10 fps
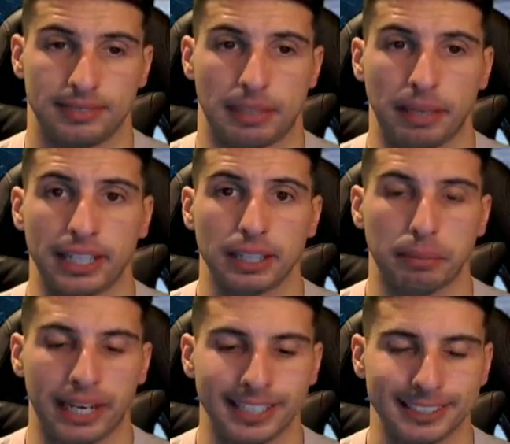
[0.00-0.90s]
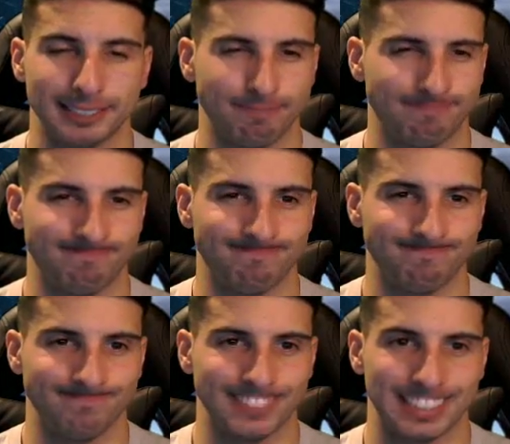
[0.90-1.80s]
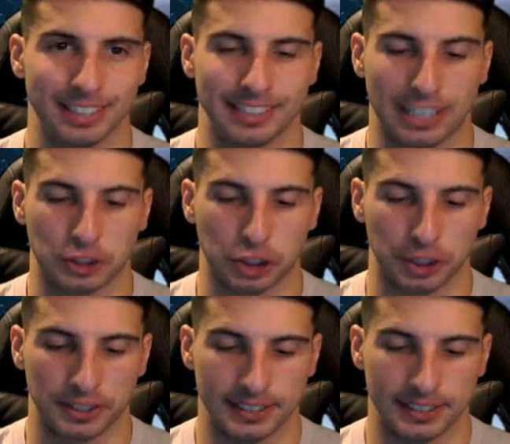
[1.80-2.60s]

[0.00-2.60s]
Am I gonna buy it? Mm, still not sure.